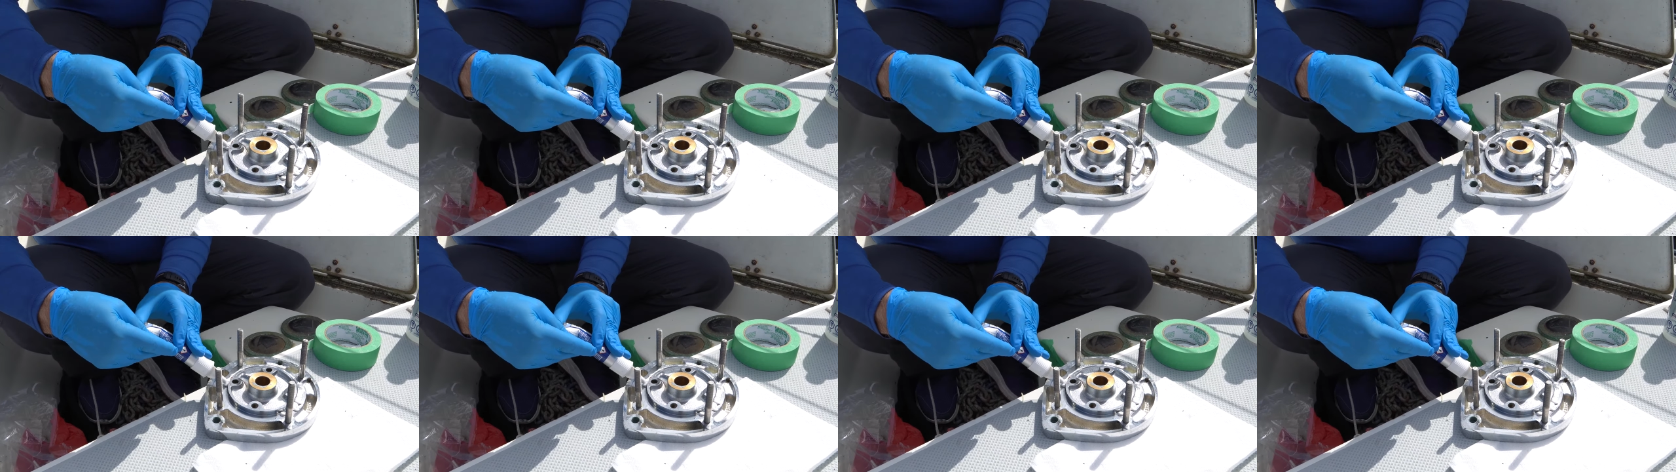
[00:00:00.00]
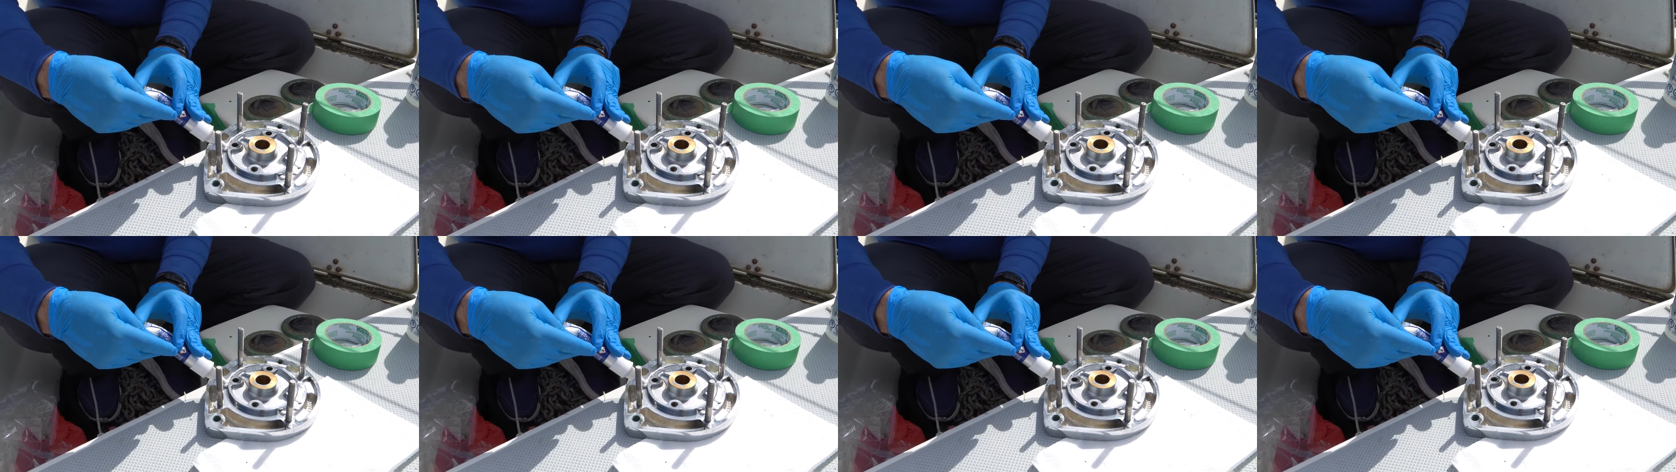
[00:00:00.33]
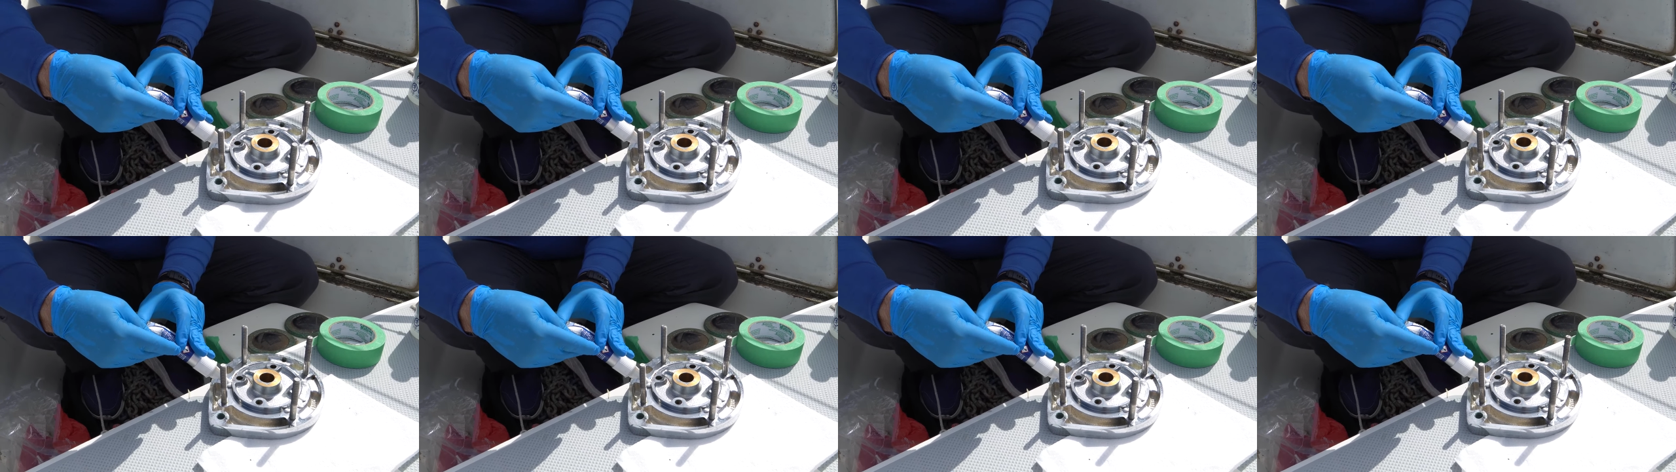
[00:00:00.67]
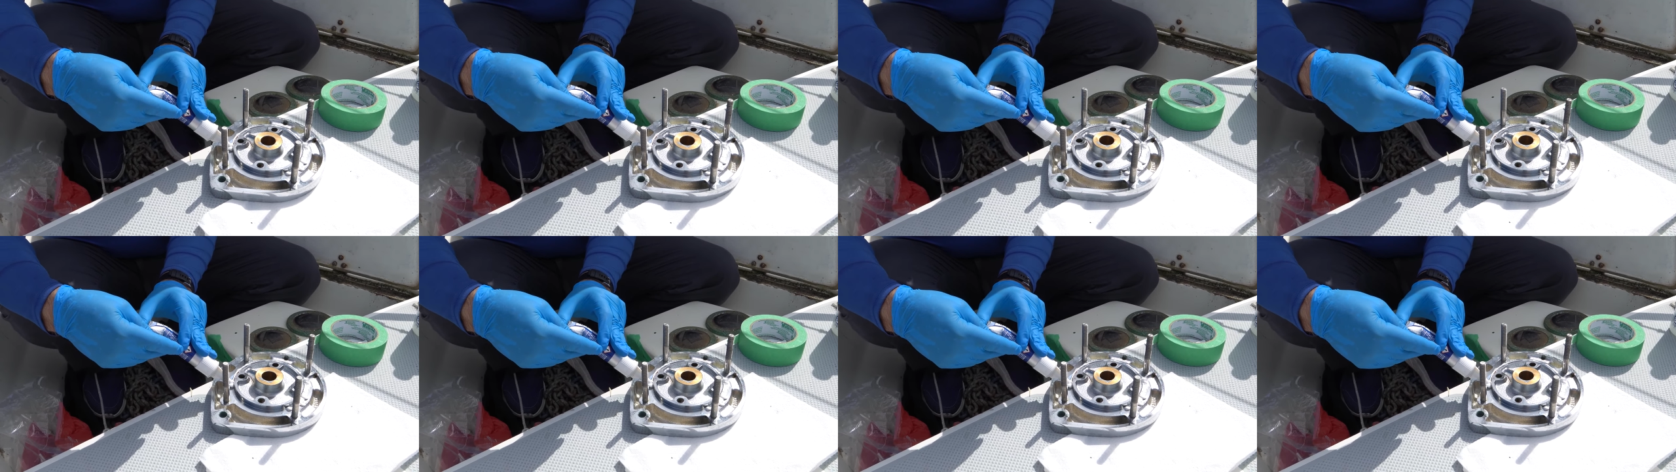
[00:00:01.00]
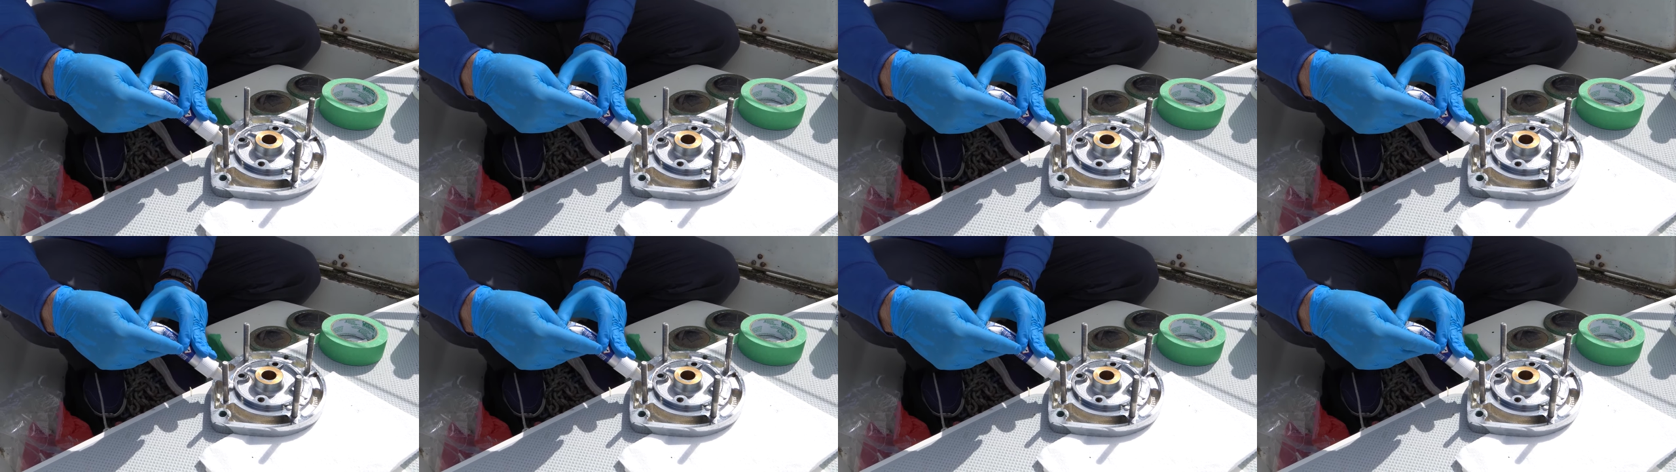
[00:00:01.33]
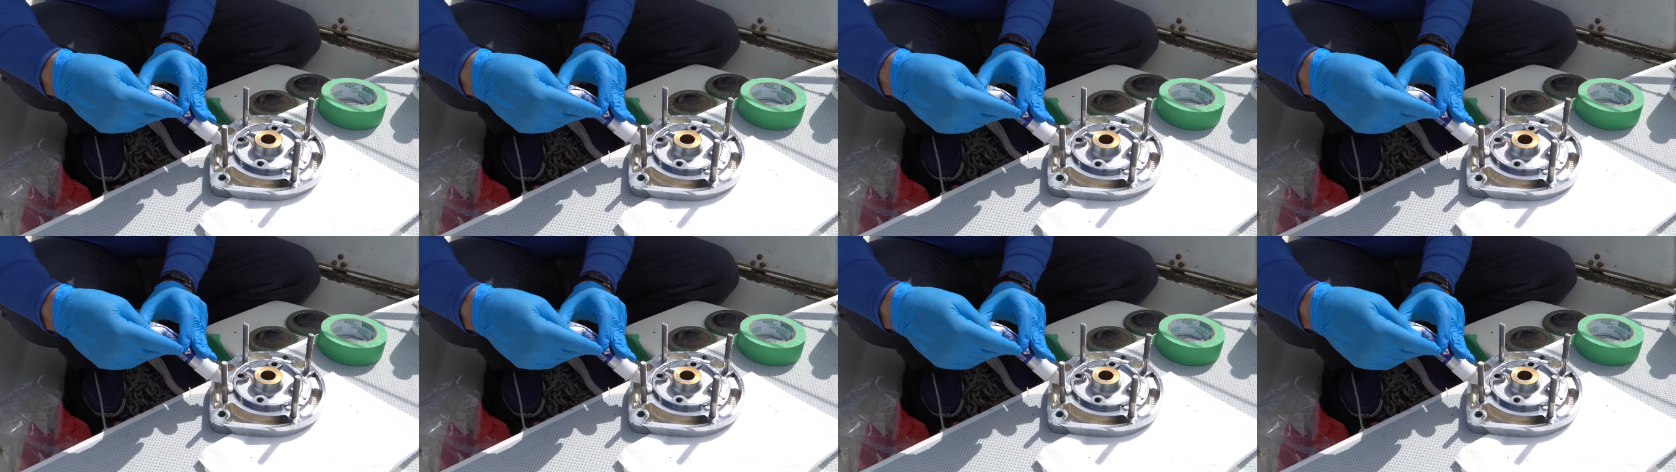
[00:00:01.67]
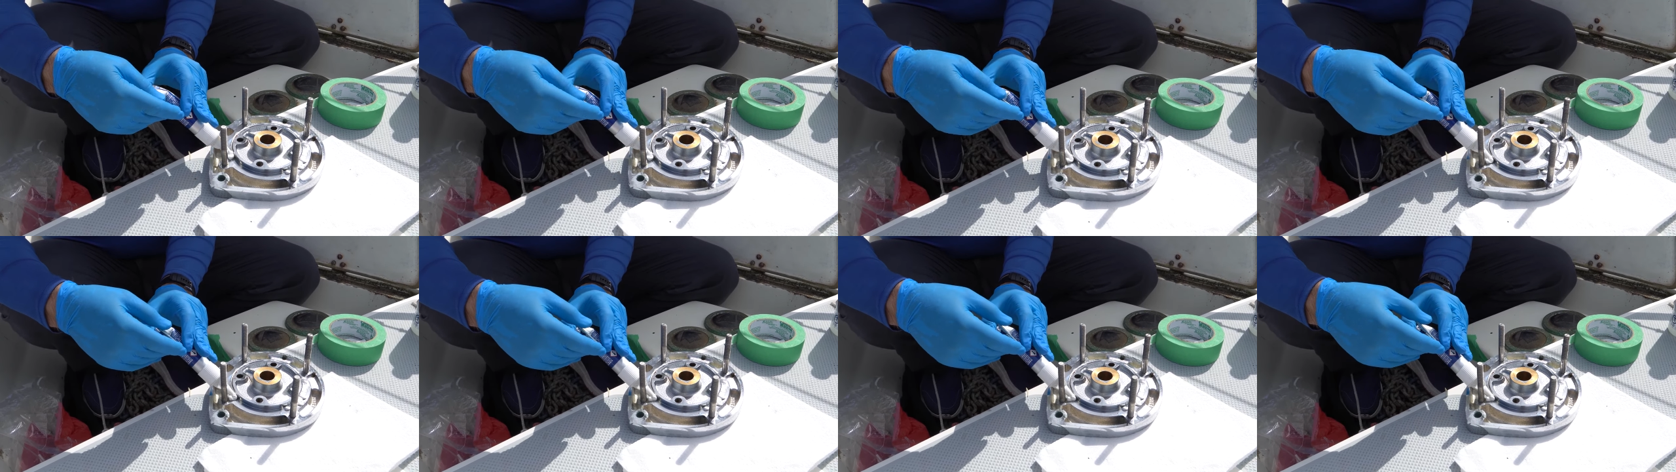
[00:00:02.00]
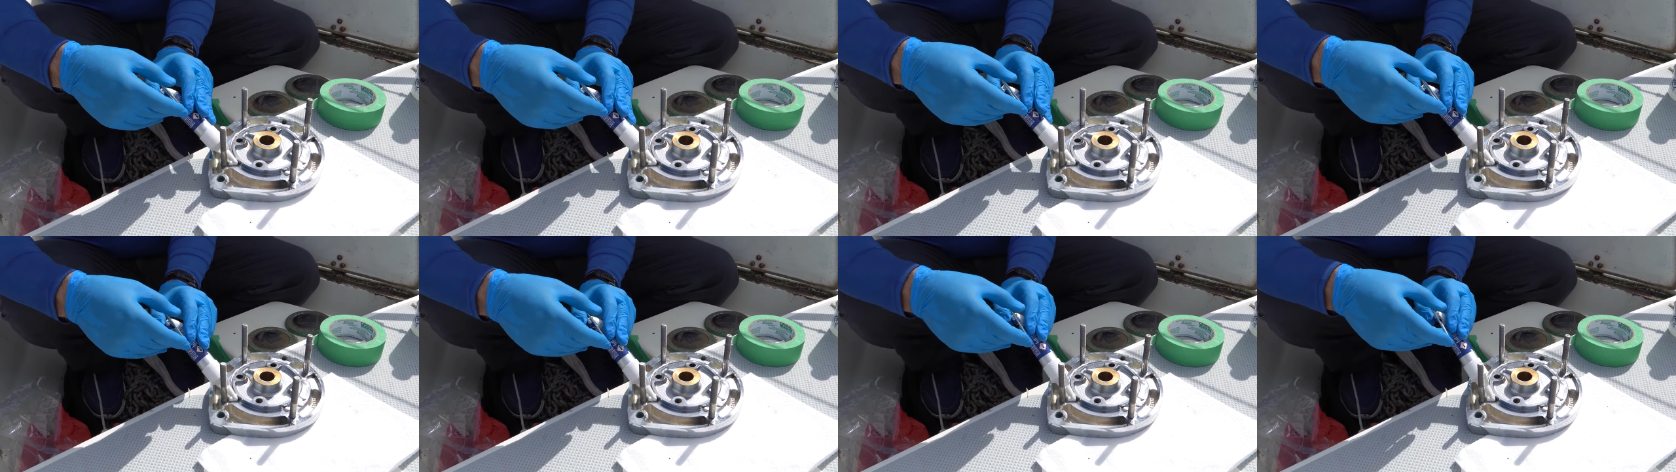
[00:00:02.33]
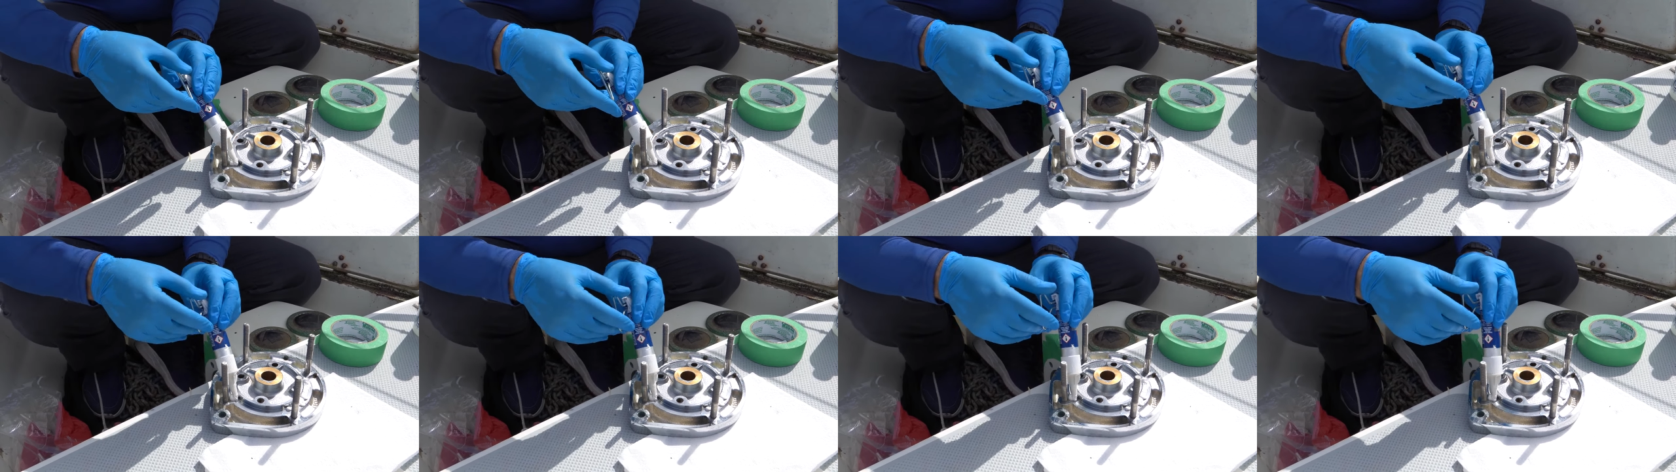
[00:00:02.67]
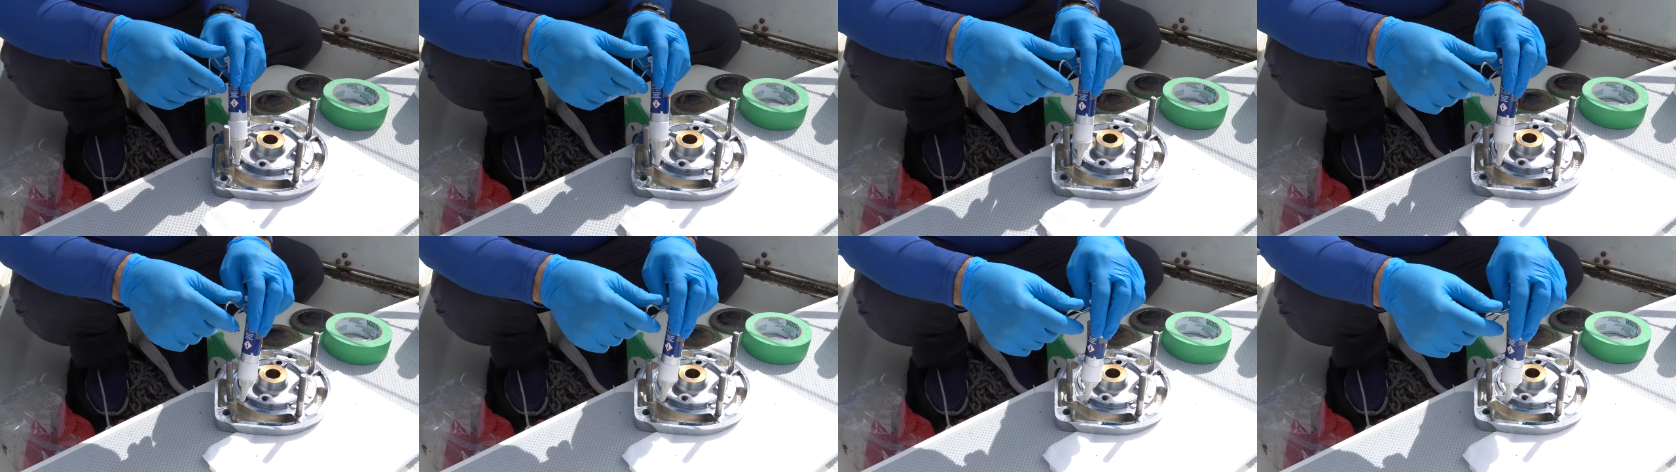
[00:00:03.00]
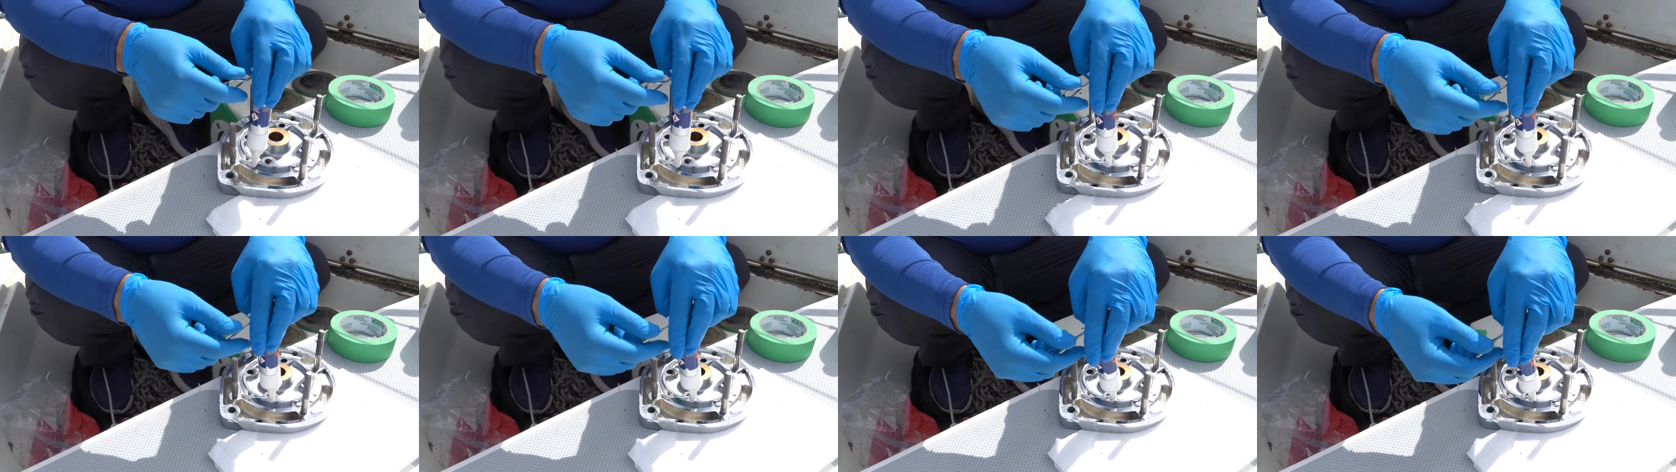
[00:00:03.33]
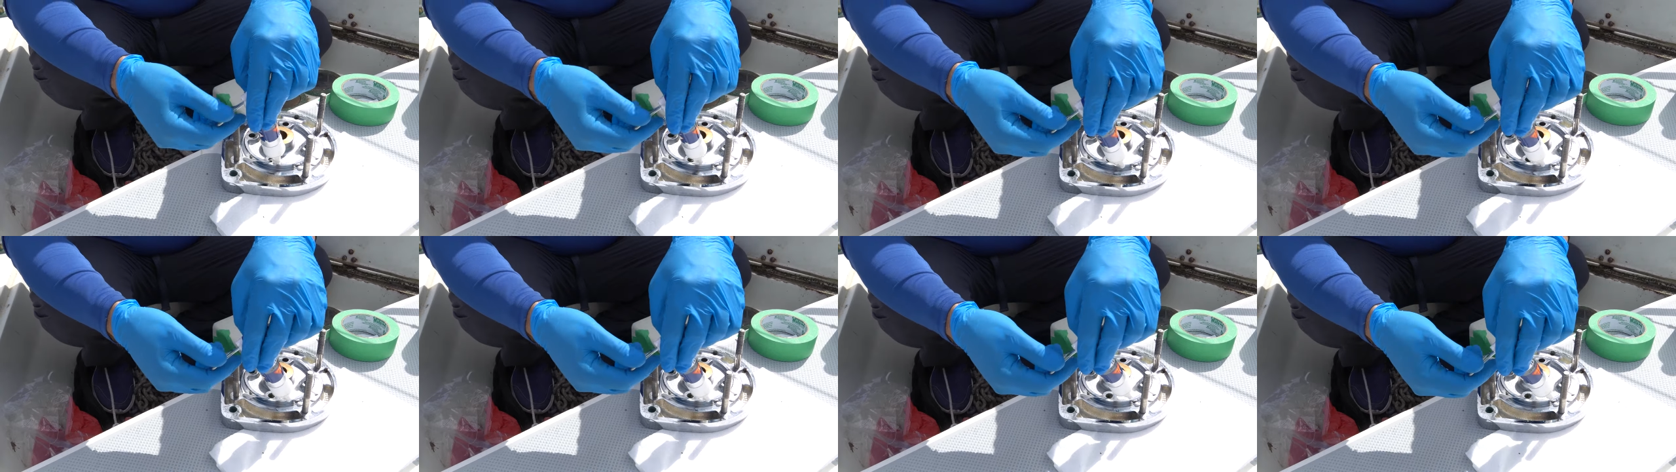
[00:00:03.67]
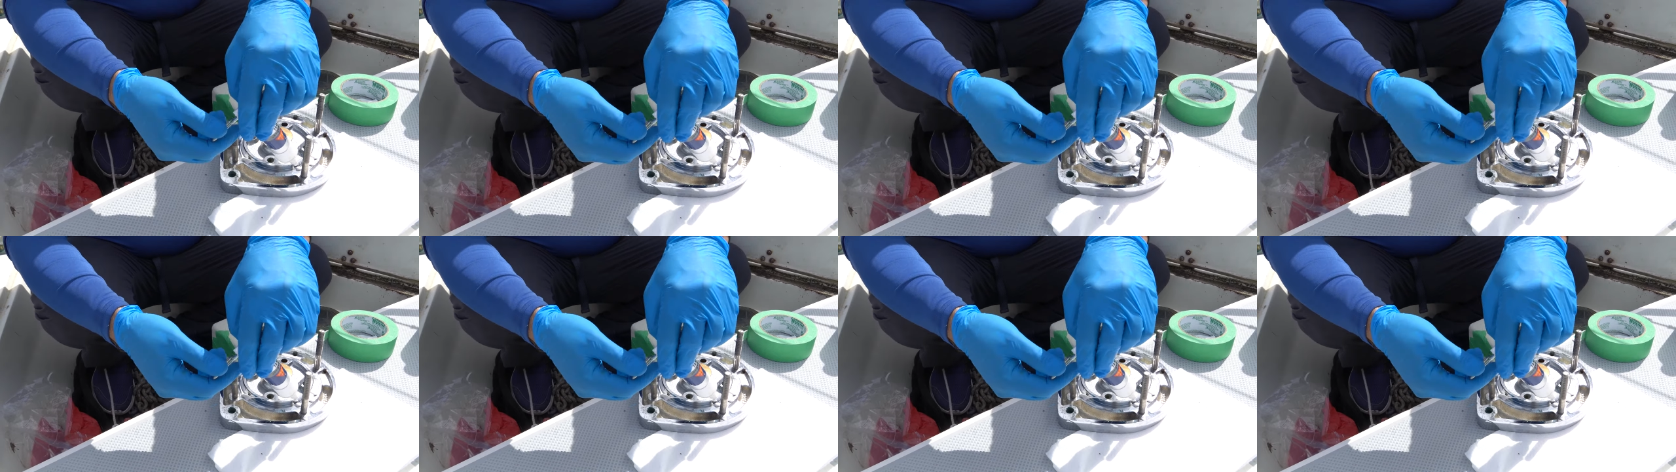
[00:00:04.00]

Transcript: (no speaker visible)